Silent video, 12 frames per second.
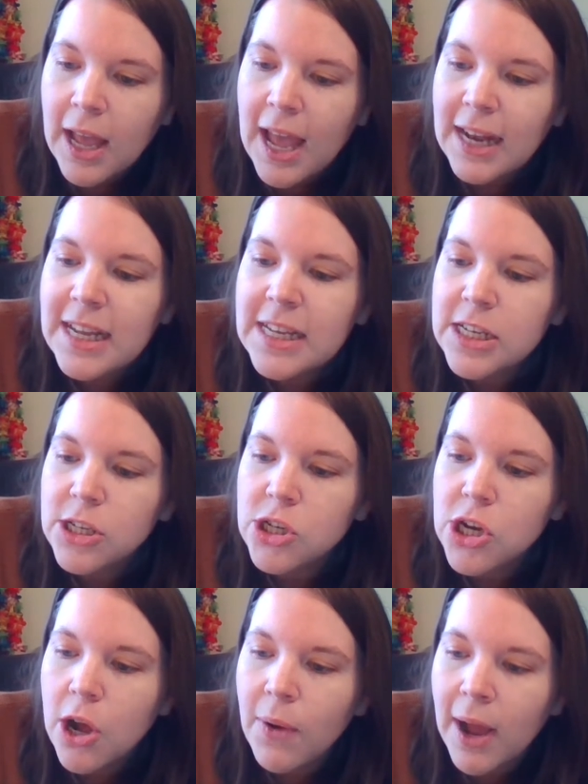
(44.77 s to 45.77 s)
and he didn't
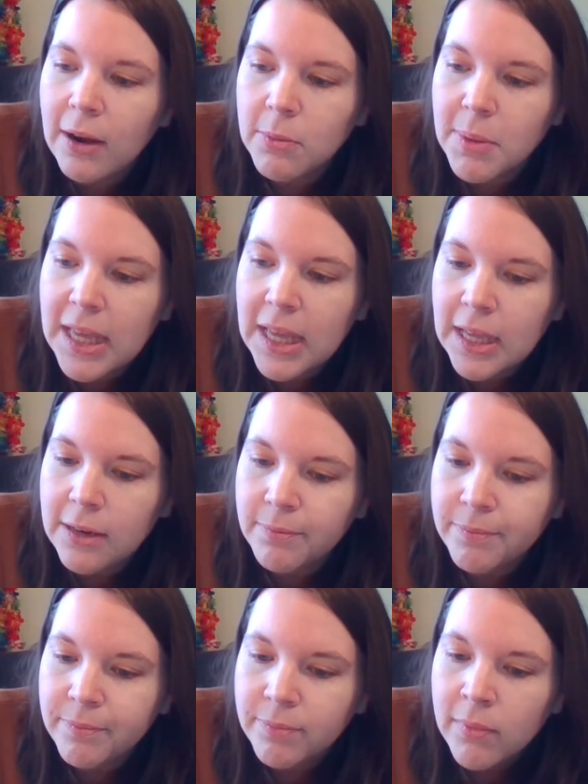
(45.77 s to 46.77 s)
know how to begin.
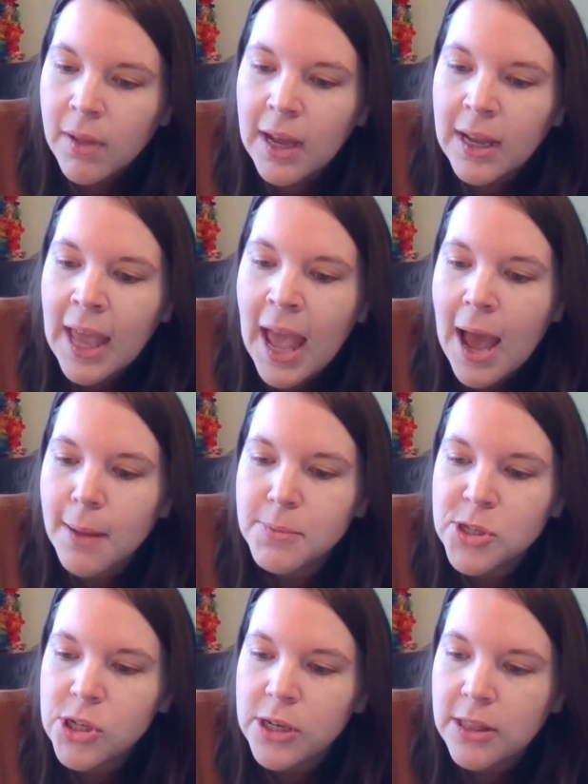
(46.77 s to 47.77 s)
A cab
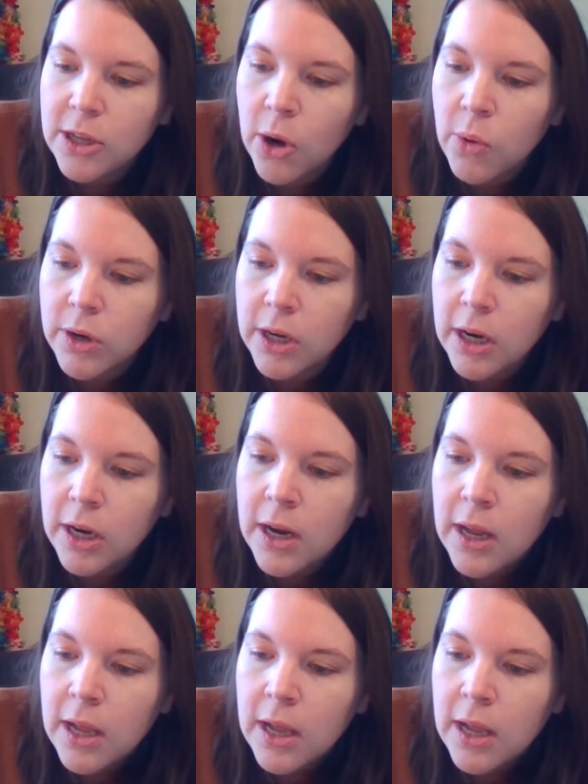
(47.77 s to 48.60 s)
stood at the corner,